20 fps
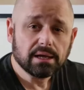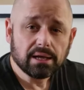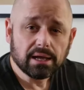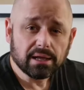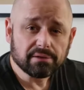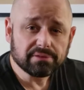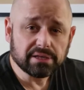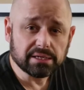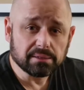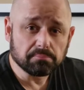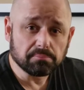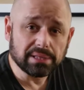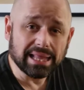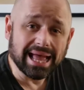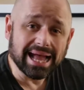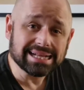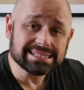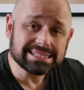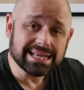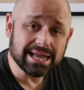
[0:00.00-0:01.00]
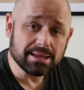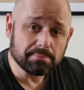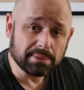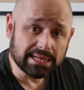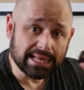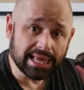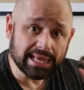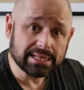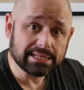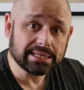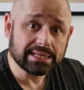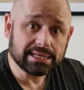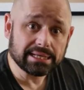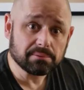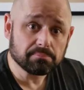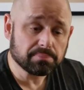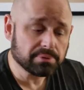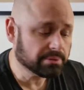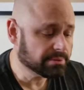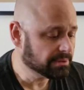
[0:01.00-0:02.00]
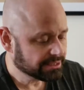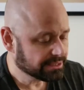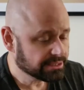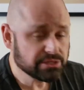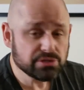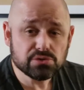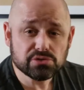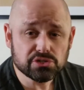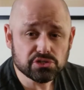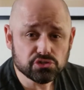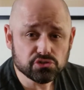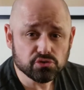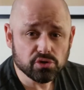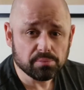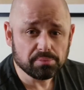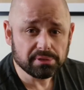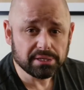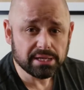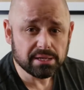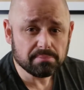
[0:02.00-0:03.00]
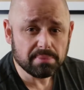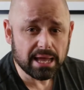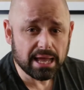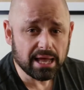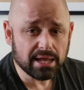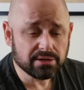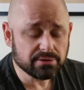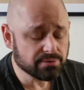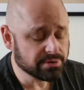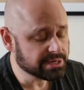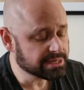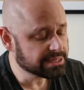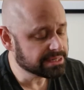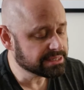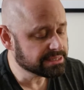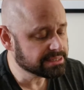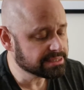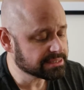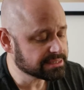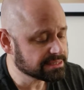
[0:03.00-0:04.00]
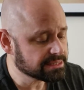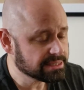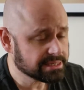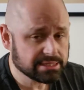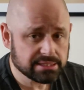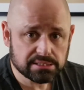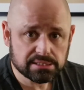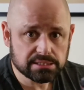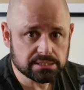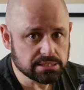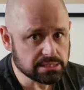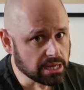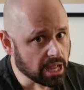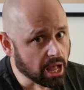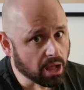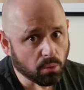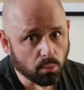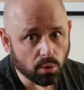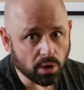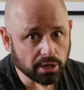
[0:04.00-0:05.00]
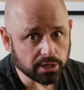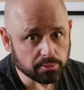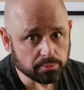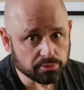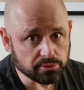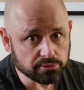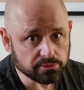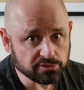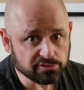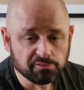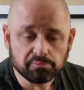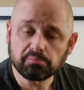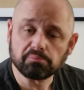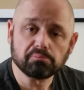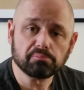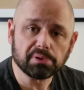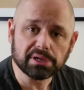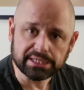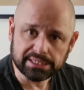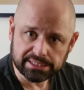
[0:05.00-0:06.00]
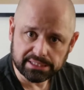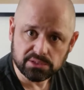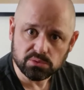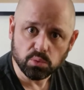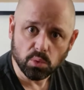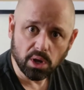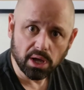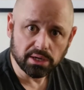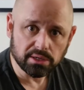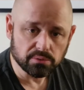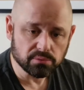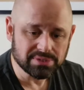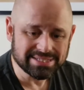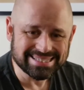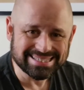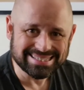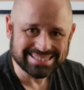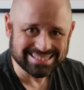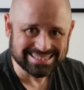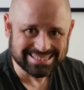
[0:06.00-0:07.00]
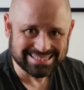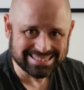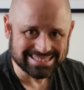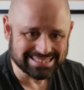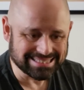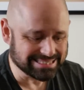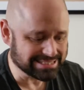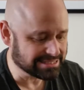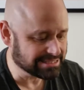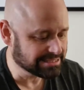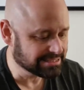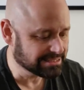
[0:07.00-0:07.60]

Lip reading: I've got a black diamond headlamp. It uses AAA batteries. It's not waterproof, but it is water resistant.